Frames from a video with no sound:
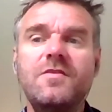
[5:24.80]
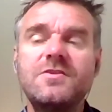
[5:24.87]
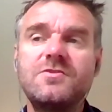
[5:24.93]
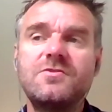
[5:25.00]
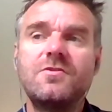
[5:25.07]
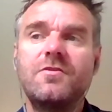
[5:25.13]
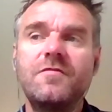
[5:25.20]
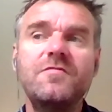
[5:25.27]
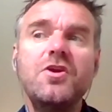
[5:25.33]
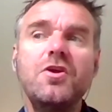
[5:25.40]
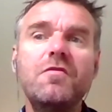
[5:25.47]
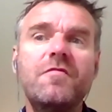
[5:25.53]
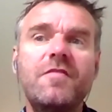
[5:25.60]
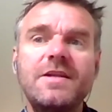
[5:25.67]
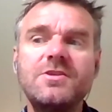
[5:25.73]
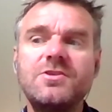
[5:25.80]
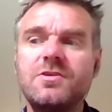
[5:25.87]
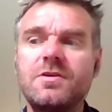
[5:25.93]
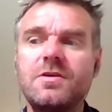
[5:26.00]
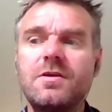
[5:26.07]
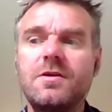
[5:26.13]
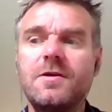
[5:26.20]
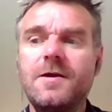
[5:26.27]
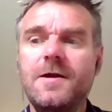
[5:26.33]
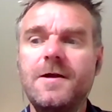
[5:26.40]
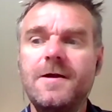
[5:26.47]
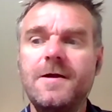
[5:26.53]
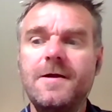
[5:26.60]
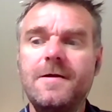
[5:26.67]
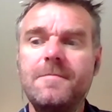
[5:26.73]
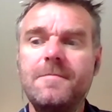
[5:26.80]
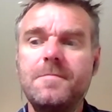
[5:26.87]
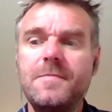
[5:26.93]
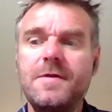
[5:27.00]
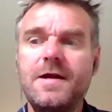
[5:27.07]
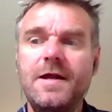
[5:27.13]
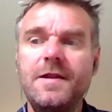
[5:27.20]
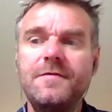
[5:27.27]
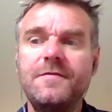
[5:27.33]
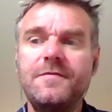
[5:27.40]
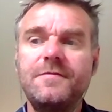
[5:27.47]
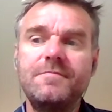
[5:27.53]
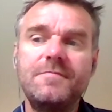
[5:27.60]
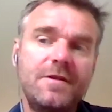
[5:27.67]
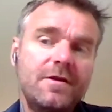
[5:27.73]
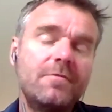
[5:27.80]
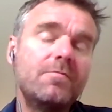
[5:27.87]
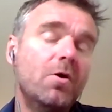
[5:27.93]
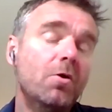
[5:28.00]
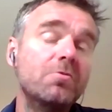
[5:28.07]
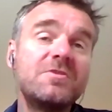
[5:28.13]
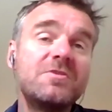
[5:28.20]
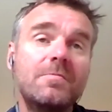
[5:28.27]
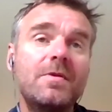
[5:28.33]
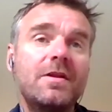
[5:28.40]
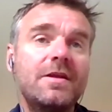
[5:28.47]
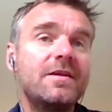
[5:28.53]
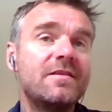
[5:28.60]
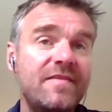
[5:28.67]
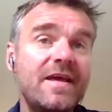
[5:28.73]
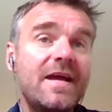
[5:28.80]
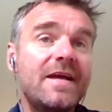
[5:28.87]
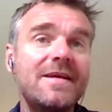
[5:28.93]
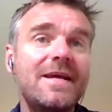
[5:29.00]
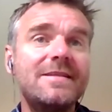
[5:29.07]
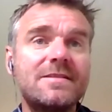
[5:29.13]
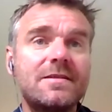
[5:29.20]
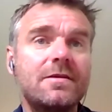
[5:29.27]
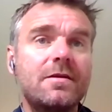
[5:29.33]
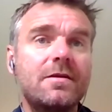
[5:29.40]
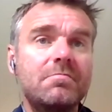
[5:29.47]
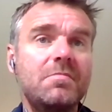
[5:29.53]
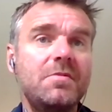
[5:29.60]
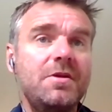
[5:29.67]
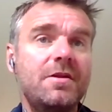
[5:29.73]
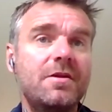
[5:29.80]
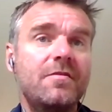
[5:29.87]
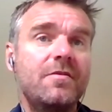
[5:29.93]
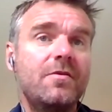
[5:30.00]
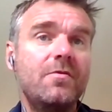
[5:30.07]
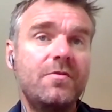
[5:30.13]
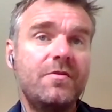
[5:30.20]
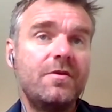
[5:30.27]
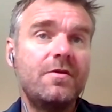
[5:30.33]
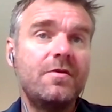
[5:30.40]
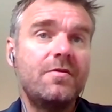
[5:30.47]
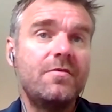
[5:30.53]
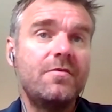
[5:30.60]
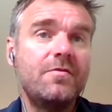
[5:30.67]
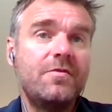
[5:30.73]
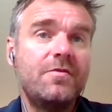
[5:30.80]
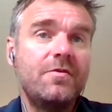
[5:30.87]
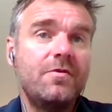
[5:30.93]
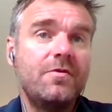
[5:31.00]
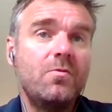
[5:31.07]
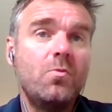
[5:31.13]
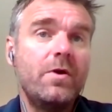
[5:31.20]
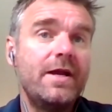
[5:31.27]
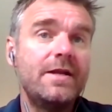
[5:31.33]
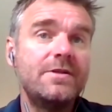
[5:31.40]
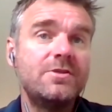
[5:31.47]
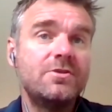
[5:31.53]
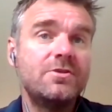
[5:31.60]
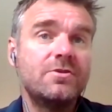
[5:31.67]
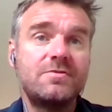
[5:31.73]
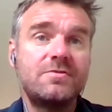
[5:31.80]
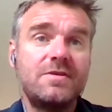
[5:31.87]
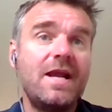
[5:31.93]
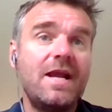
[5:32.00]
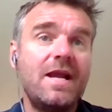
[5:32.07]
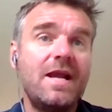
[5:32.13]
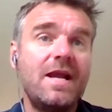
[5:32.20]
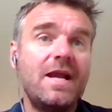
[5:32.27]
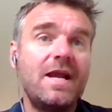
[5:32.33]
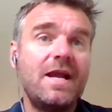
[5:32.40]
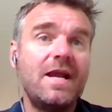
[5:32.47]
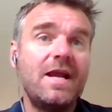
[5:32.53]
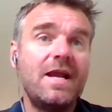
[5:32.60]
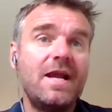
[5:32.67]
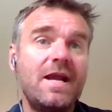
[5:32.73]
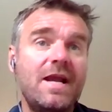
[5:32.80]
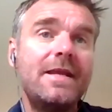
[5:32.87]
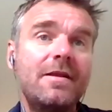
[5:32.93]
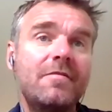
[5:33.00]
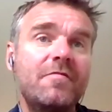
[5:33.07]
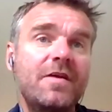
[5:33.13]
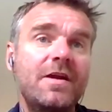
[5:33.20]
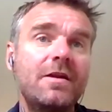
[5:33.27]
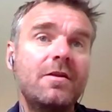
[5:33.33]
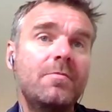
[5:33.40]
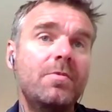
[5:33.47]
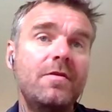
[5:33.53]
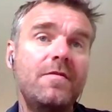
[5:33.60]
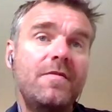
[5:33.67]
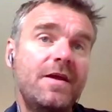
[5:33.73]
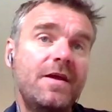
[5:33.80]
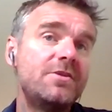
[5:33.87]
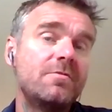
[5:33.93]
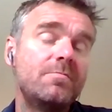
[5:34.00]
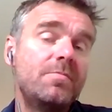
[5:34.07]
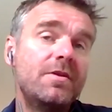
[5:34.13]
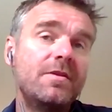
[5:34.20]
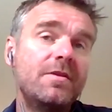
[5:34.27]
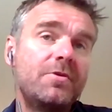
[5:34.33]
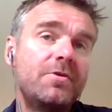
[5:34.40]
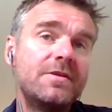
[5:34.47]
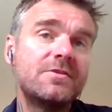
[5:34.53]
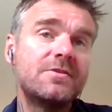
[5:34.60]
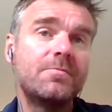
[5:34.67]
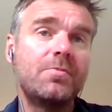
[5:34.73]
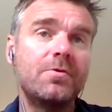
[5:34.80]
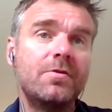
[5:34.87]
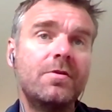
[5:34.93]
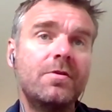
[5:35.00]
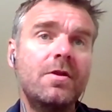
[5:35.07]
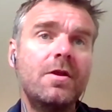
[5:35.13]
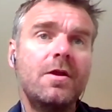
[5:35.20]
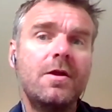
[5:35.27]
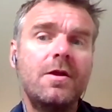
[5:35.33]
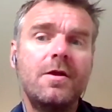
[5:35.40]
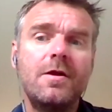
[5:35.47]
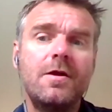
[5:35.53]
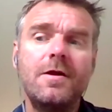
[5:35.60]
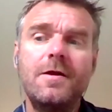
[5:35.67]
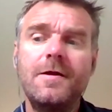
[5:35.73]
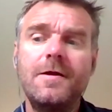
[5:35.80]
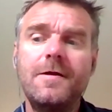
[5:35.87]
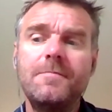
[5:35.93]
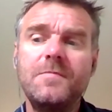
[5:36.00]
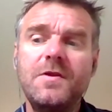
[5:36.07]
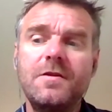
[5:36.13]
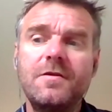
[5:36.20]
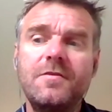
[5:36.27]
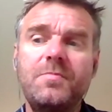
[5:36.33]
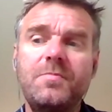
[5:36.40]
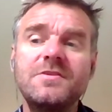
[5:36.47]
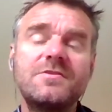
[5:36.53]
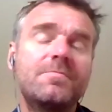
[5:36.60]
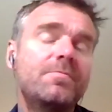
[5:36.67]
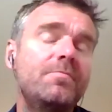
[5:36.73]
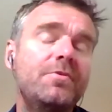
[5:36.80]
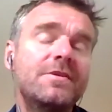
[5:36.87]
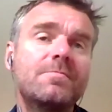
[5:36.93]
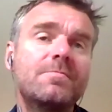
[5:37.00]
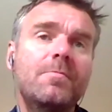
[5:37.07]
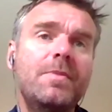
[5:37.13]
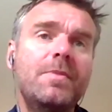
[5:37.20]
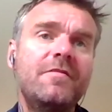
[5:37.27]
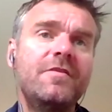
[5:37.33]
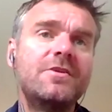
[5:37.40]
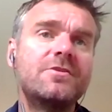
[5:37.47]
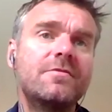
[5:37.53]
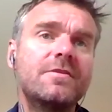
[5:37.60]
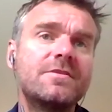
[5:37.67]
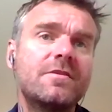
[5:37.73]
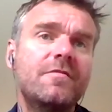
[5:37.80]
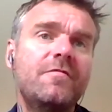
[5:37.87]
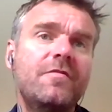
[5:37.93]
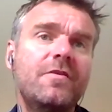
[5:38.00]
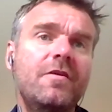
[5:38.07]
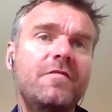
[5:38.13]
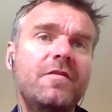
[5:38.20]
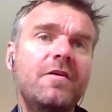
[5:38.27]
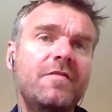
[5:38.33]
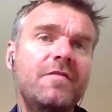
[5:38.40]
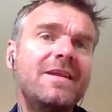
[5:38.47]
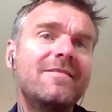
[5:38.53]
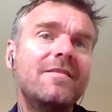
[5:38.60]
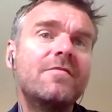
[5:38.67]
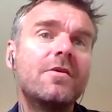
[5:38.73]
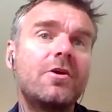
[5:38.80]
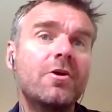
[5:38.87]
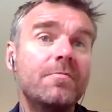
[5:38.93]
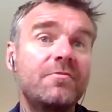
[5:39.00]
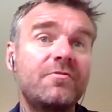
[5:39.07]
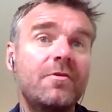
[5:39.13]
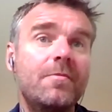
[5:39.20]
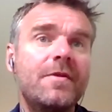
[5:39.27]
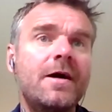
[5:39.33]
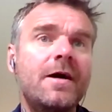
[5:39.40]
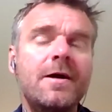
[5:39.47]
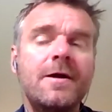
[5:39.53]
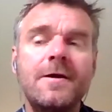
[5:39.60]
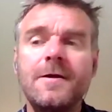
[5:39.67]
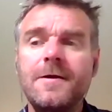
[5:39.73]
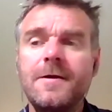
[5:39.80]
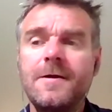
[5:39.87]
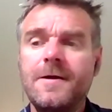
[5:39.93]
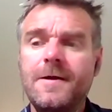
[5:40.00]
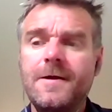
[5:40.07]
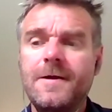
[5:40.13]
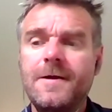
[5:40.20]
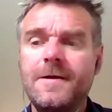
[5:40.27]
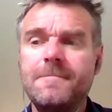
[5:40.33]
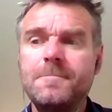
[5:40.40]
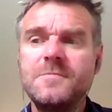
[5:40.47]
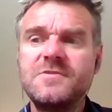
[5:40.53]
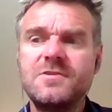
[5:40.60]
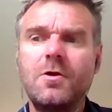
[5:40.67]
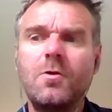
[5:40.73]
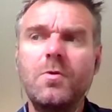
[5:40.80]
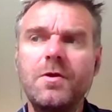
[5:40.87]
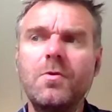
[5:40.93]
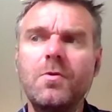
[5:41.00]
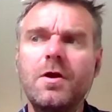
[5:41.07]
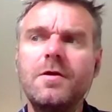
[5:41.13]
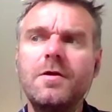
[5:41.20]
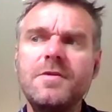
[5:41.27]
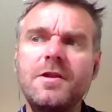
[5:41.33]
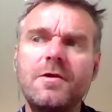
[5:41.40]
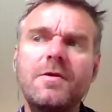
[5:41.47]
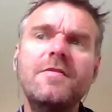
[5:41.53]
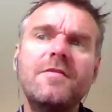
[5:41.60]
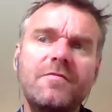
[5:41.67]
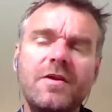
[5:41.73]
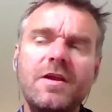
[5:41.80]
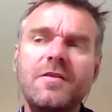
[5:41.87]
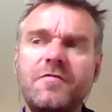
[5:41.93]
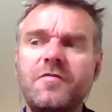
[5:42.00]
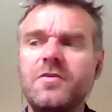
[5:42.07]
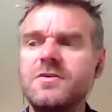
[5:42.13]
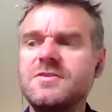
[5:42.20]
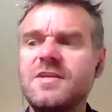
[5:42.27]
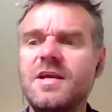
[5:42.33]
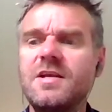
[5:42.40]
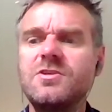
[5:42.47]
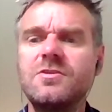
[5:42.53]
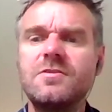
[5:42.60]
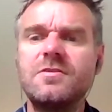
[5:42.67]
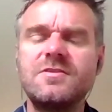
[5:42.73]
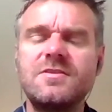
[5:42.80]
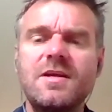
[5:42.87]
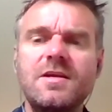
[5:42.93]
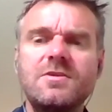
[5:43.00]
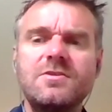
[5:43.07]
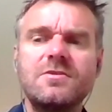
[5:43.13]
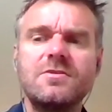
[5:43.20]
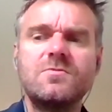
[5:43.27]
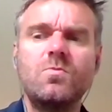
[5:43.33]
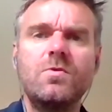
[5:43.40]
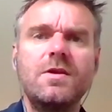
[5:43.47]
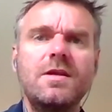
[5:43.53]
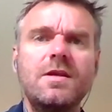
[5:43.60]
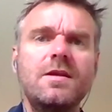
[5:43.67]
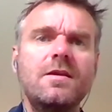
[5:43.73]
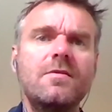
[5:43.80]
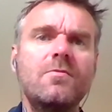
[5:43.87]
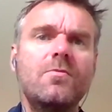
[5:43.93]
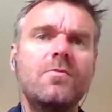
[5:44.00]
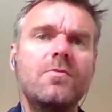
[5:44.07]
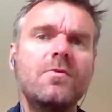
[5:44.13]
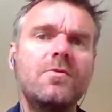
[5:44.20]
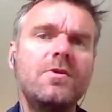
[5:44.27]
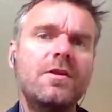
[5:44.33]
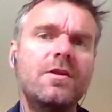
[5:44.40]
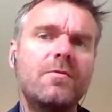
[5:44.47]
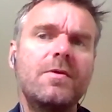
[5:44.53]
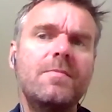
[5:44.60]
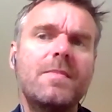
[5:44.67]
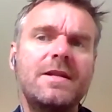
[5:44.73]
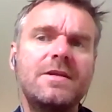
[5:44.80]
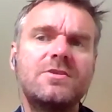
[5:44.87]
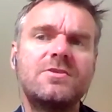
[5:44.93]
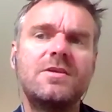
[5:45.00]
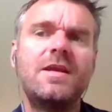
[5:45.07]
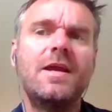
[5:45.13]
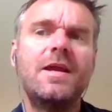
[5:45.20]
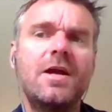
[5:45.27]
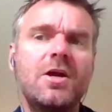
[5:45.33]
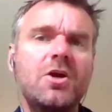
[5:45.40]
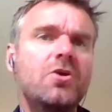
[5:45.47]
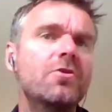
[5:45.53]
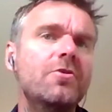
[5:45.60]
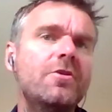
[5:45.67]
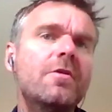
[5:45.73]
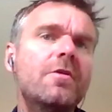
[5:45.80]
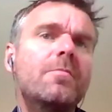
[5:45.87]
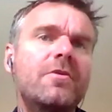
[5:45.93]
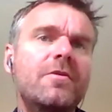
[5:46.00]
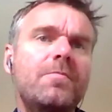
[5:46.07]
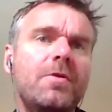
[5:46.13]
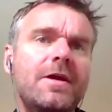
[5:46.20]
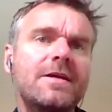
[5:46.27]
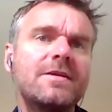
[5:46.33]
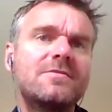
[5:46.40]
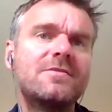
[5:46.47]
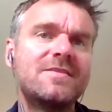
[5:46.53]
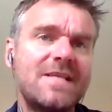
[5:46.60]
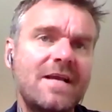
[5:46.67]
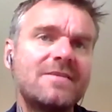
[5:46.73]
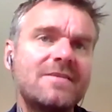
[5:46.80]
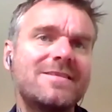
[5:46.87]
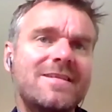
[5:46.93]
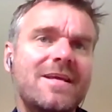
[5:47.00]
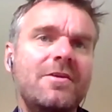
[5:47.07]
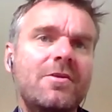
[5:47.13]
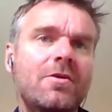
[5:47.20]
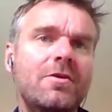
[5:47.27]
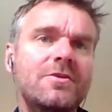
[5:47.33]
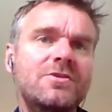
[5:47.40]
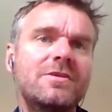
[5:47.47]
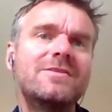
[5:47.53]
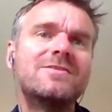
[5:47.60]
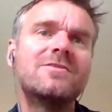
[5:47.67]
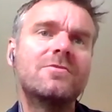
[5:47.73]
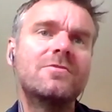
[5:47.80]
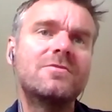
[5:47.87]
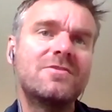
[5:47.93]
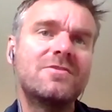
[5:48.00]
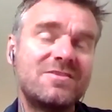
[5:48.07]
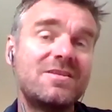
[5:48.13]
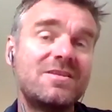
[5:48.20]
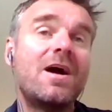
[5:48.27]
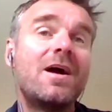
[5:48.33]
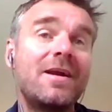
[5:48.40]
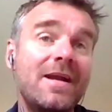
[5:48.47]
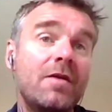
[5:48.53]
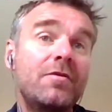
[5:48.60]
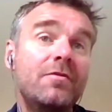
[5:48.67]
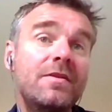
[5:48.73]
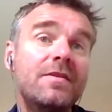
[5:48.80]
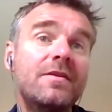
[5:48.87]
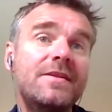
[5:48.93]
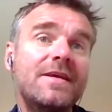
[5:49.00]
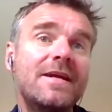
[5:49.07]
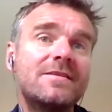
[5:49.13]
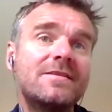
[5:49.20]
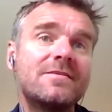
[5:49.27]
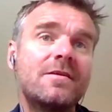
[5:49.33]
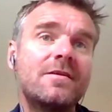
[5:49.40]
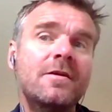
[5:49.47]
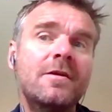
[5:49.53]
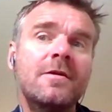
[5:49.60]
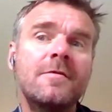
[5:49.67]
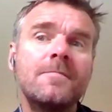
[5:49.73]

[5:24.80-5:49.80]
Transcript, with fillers: this sort of new venture, um, and you know, ultimately it's their data, you know, that that that we're just capturing and, and making available, and they should be the principal, um, you know, the principal beneficiaries of, of, of anything that comes from that. Um, so we were, you know, in the in the first stage, stages, we, you know, we managed to get a good number of players to test the technology to to start gathering the data.